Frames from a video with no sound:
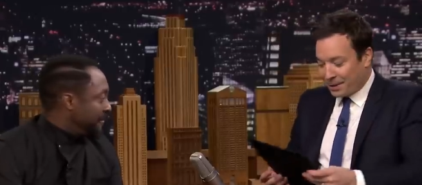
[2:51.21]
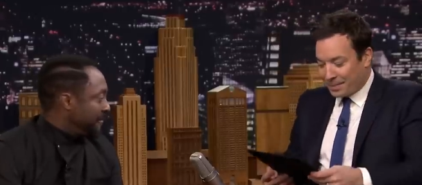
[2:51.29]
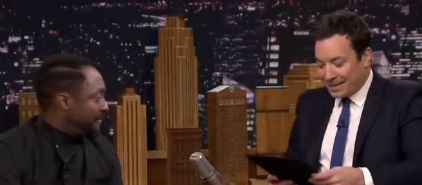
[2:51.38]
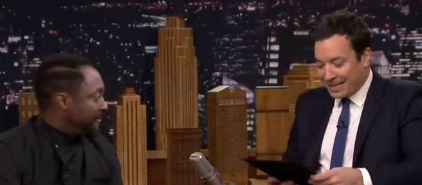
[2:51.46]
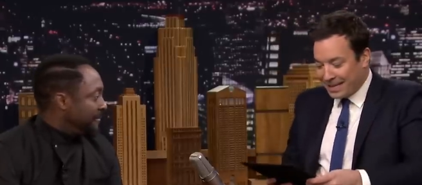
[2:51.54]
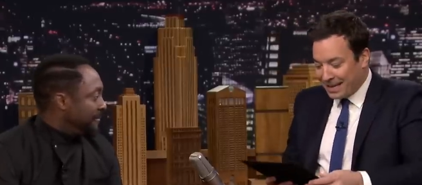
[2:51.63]
Speaker 1: But
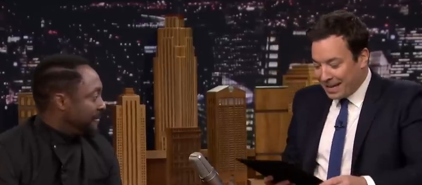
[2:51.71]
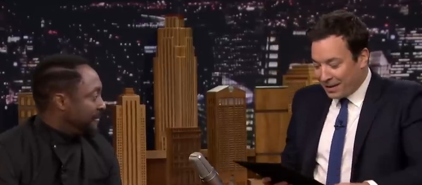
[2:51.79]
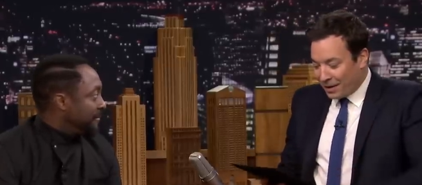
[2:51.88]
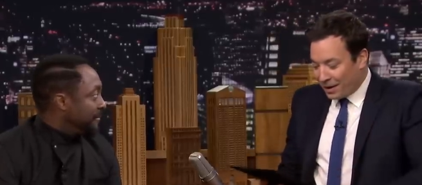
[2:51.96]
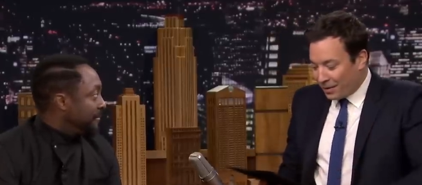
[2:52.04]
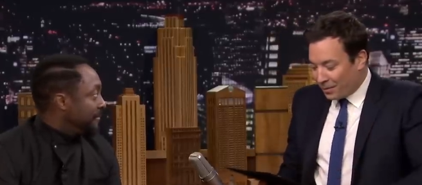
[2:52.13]
then
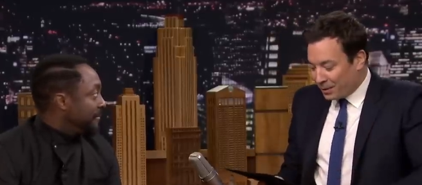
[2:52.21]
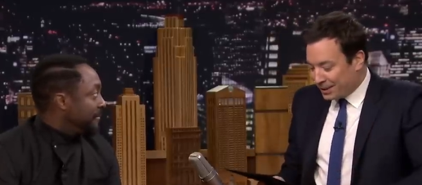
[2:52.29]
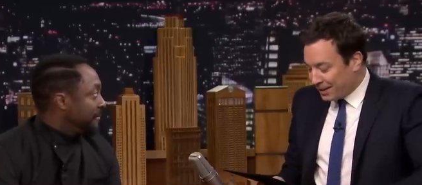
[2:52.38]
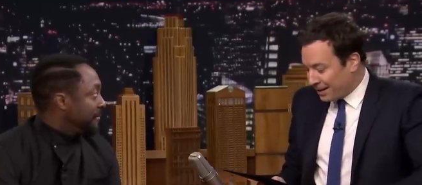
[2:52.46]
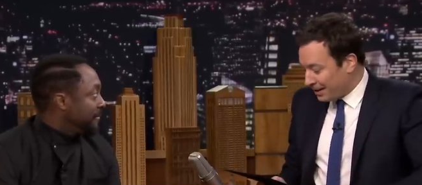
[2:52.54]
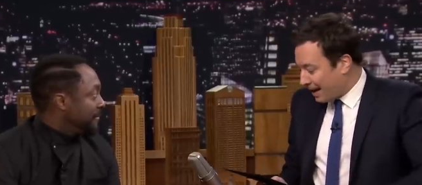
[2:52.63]
uh, we
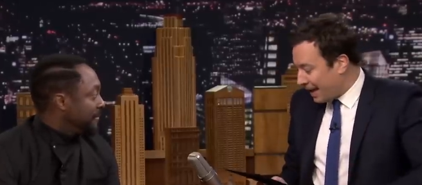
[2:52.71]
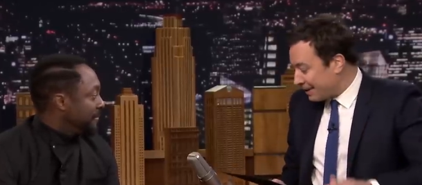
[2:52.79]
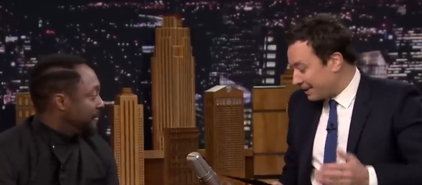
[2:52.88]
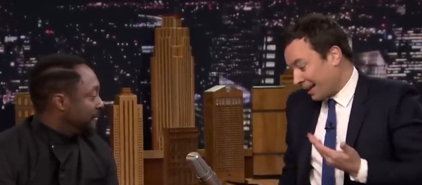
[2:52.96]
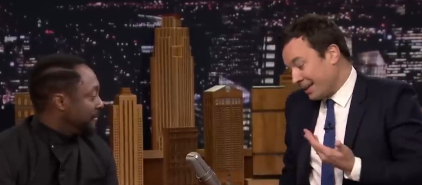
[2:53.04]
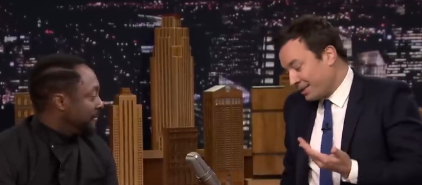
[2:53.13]
started, I,
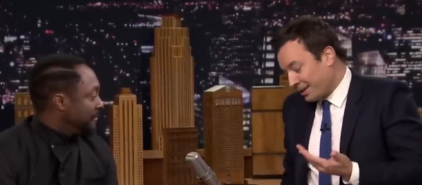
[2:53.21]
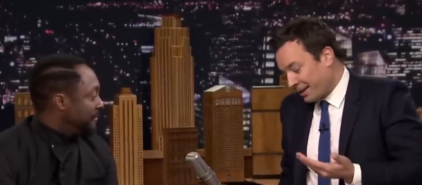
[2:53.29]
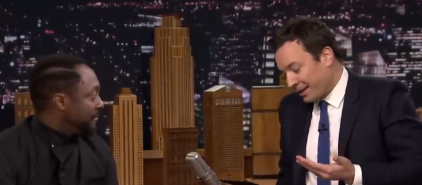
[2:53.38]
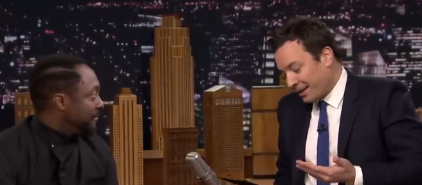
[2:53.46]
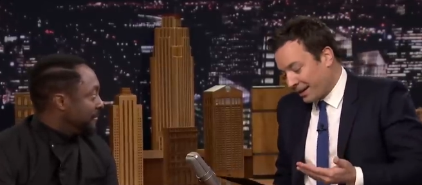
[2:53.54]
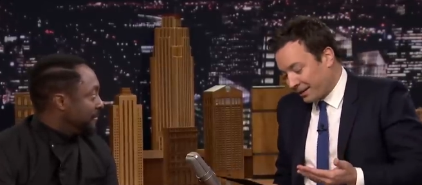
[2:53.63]
I, started
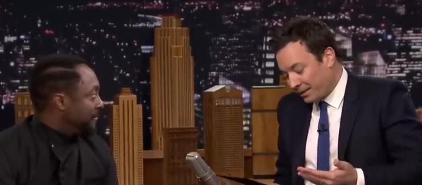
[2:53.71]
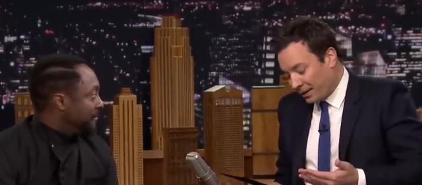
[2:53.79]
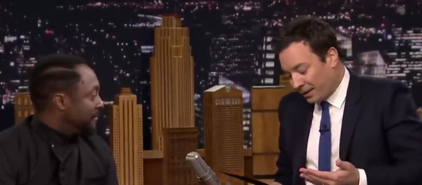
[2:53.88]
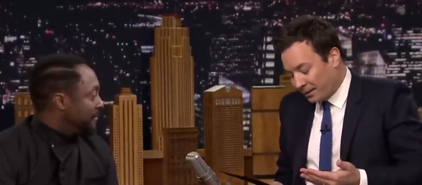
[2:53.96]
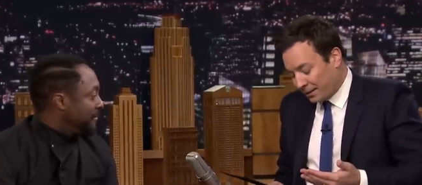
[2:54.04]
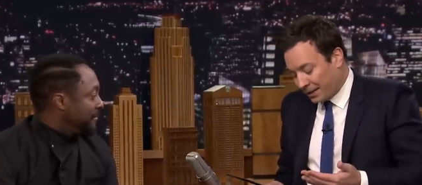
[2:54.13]
getting a lot of
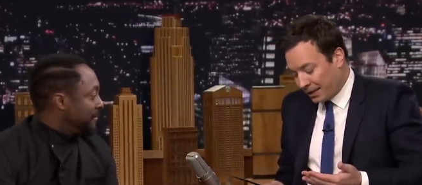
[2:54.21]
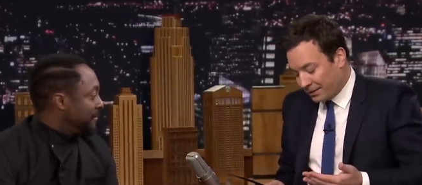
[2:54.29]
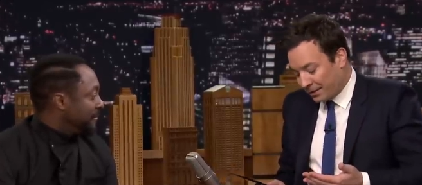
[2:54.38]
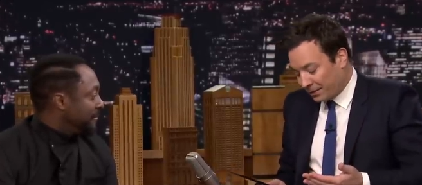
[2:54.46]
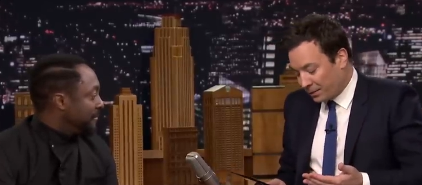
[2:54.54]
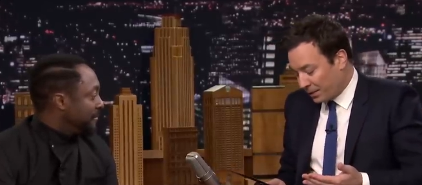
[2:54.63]
uh, kids
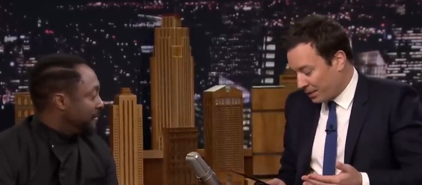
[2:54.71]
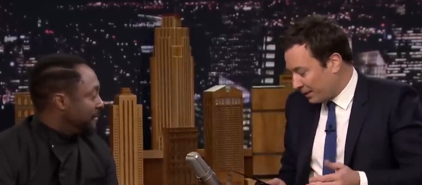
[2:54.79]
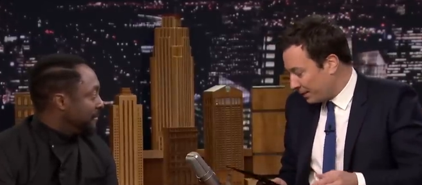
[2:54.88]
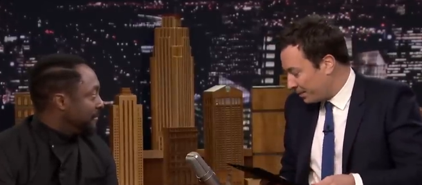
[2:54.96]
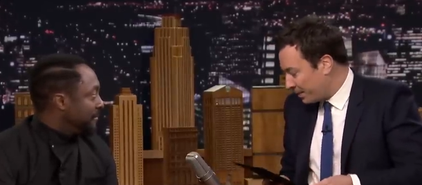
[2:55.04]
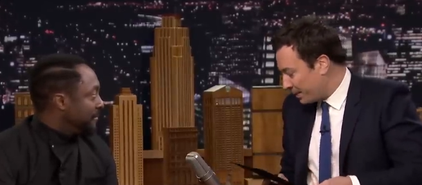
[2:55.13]
on Twitter
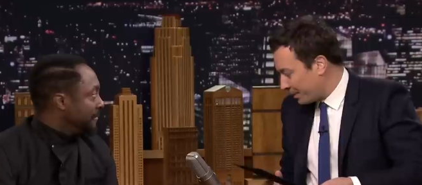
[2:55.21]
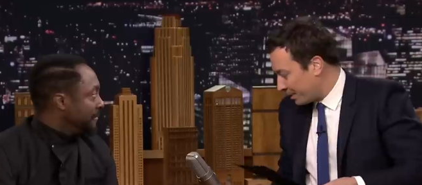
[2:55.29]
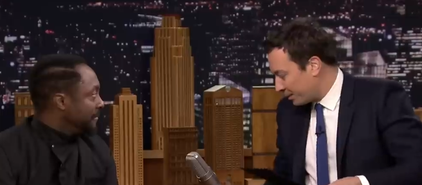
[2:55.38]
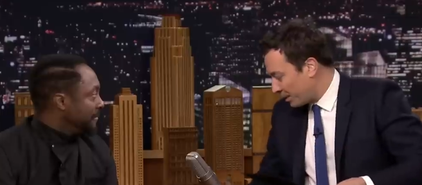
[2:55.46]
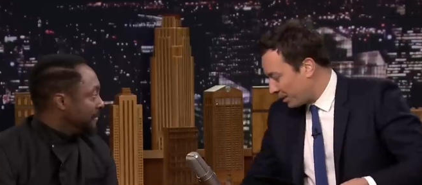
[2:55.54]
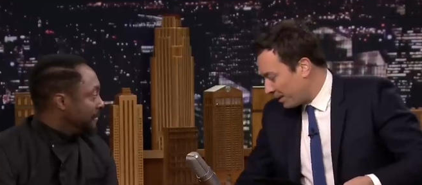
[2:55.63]
and people on
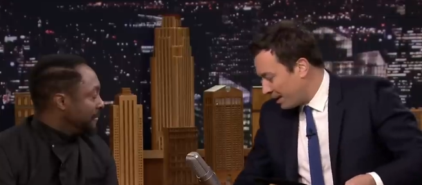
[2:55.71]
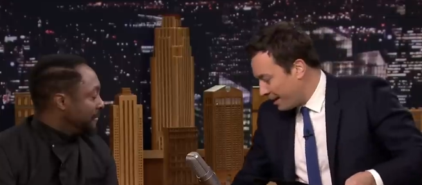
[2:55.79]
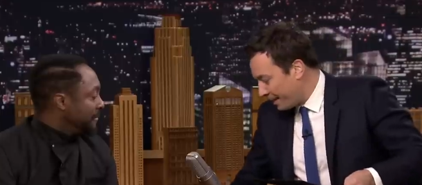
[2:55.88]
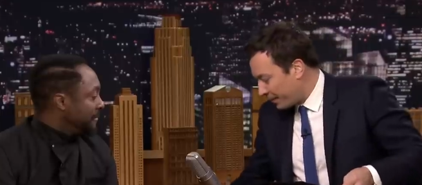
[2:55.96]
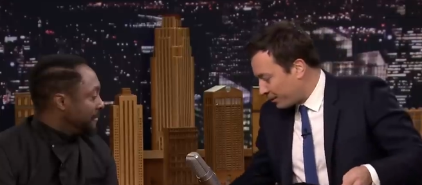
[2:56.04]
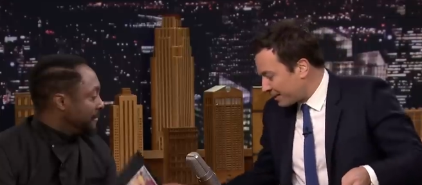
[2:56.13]
Twitter
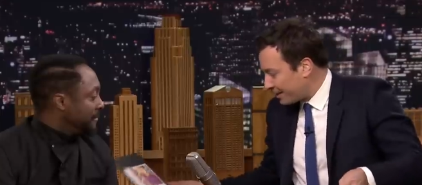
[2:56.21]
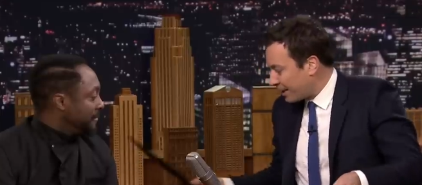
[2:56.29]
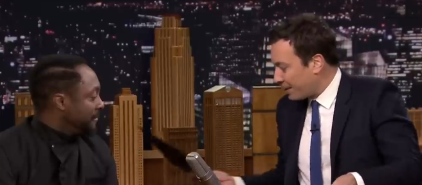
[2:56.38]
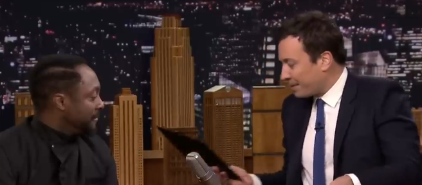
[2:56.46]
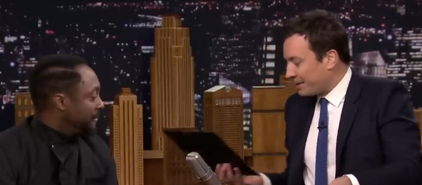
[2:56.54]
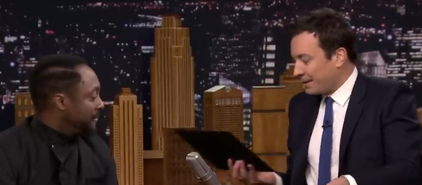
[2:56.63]
dressing
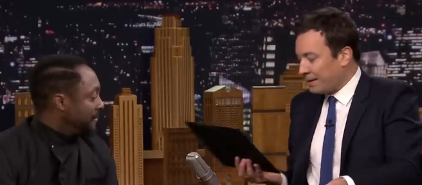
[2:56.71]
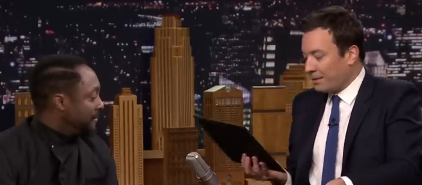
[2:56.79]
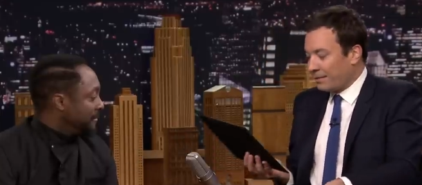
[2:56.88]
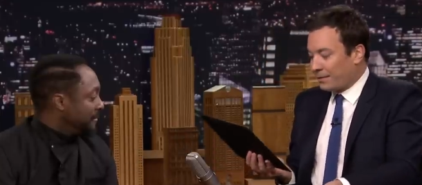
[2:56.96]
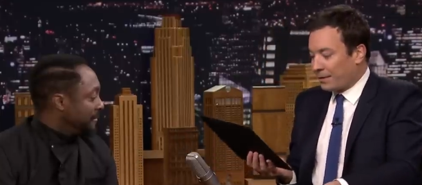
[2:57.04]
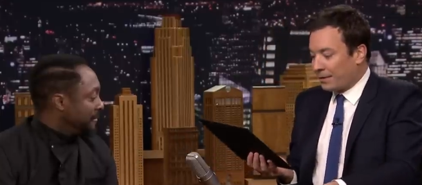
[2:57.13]
up as you
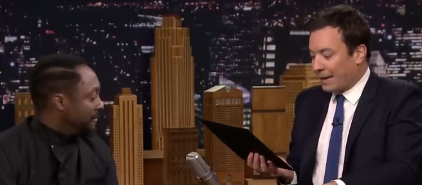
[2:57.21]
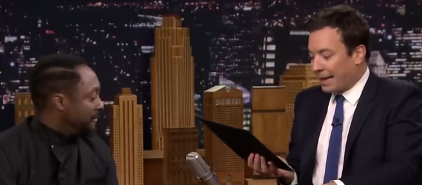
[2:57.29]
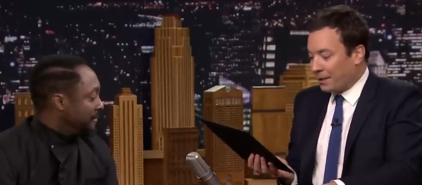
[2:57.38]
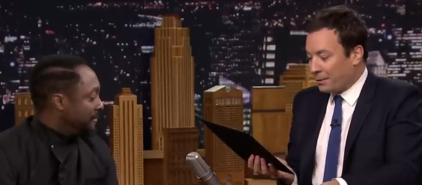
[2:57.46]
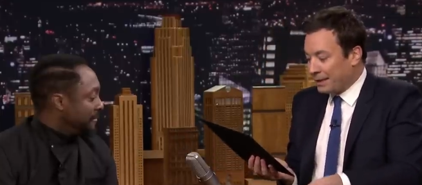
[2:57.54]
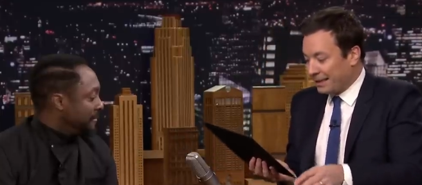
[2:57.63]
for
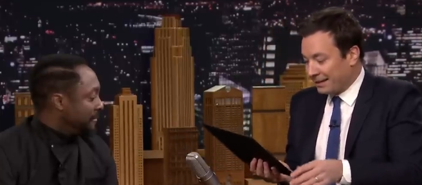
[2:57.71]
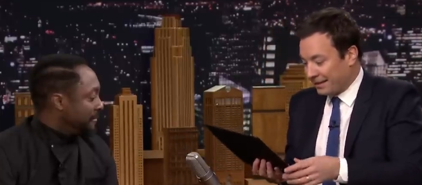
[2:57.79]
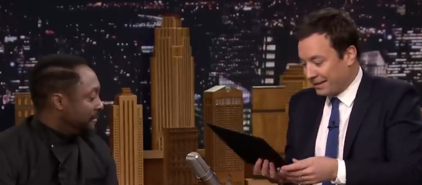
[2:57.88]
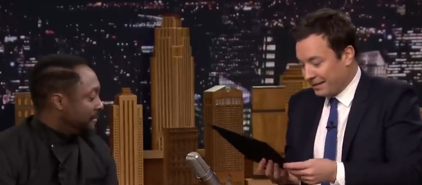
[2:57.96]
Halloween.